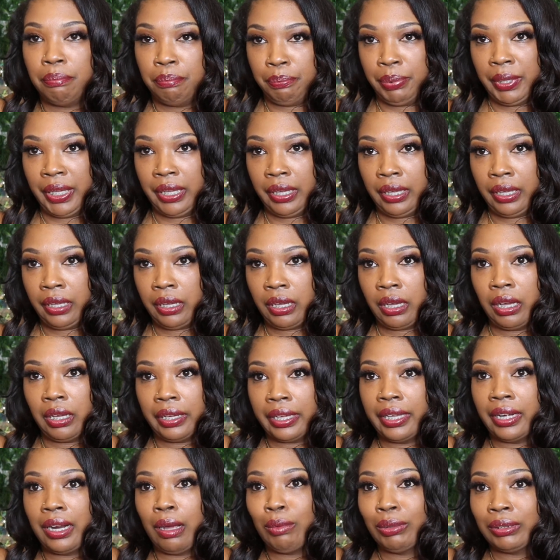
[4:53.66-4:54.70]
big.
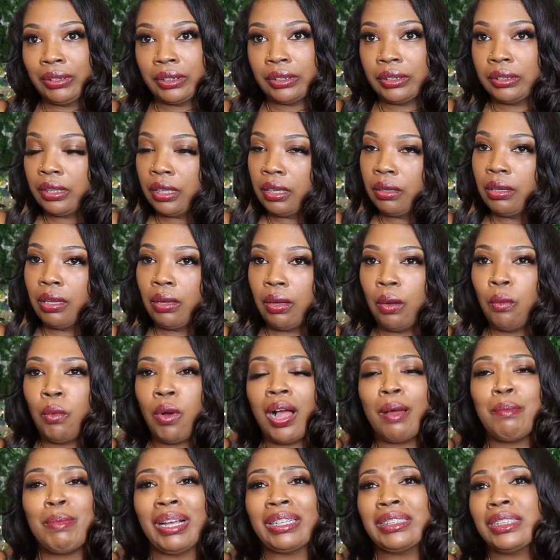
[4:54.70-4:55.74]
Again, I was
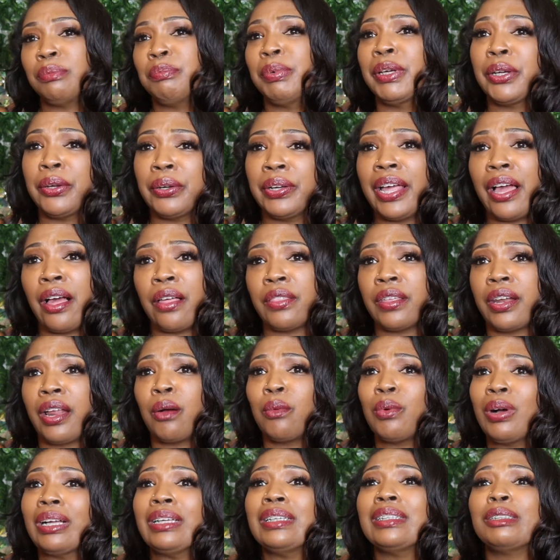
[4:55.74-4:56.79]
well, I'm actually bigger now than I
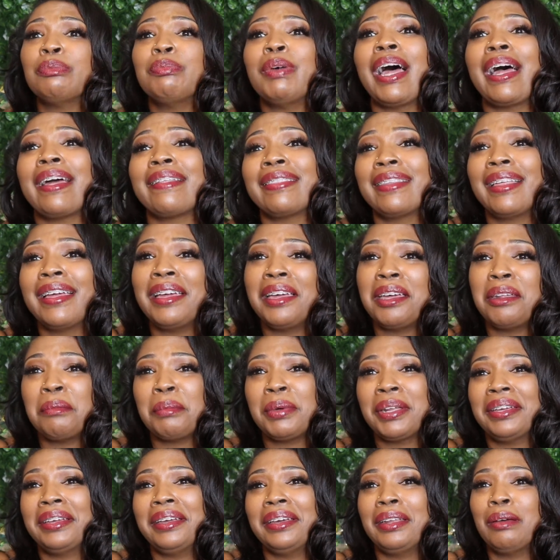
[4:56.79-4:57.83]
was back then,
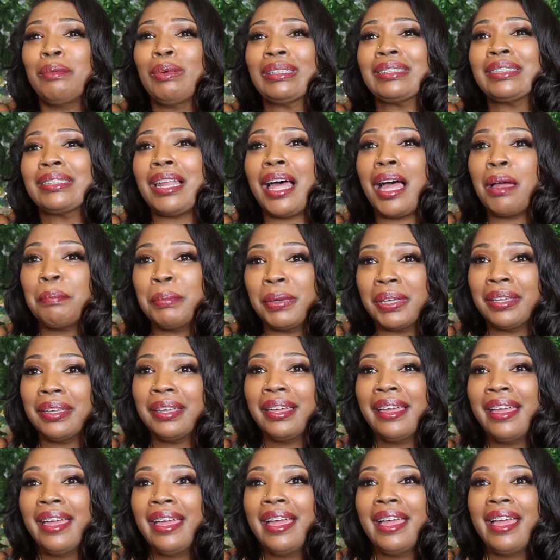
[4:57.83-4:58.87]
but again, it was sloppy.
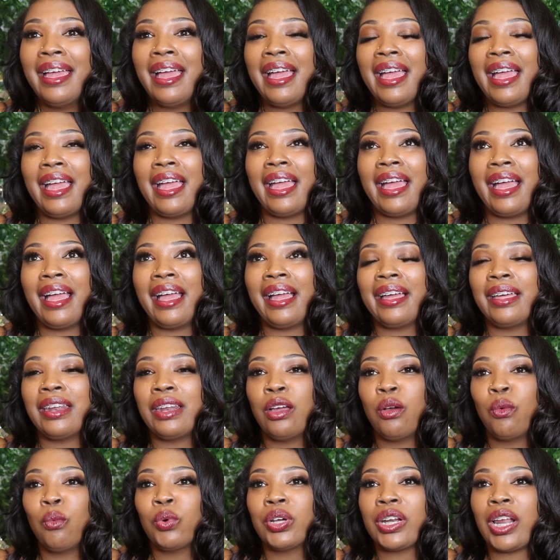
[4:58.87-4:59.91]

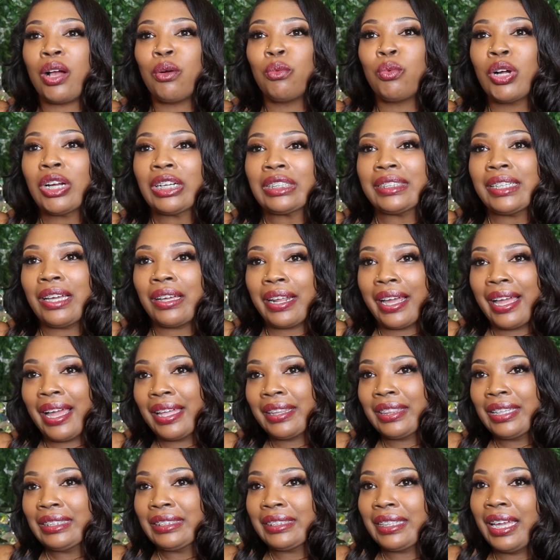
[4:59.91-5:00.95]
And when I worked out, I
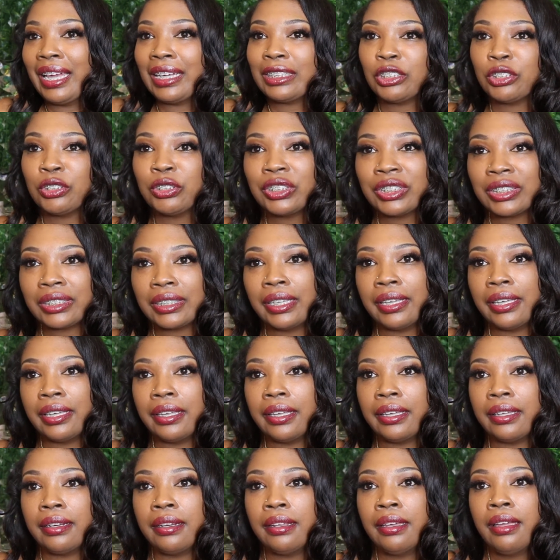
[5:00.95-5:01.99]
had this extra
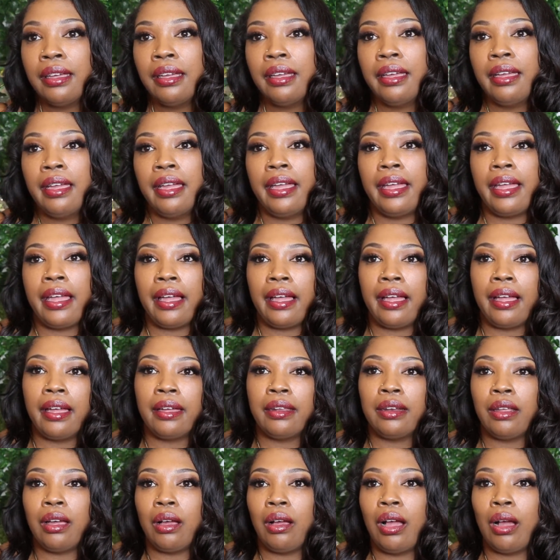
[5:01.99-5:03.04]
skin,
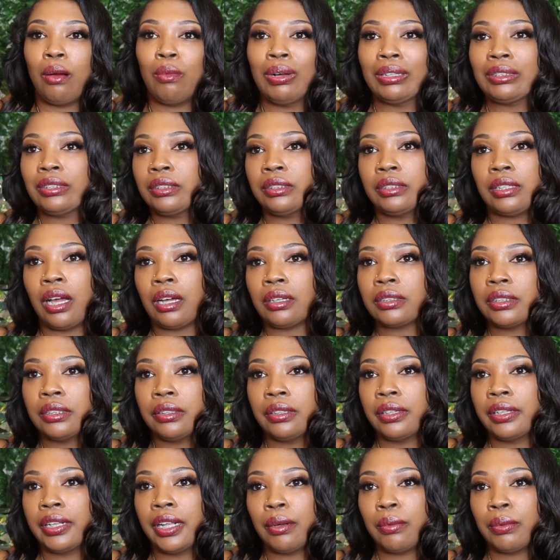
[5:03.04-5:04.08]
and I went to the
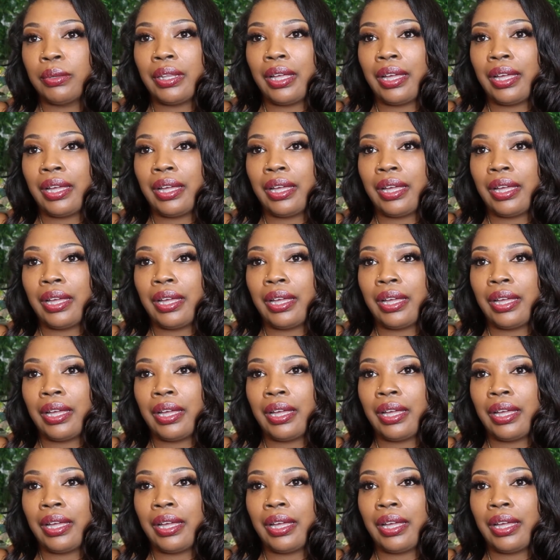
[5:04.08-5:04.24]
doctor and they were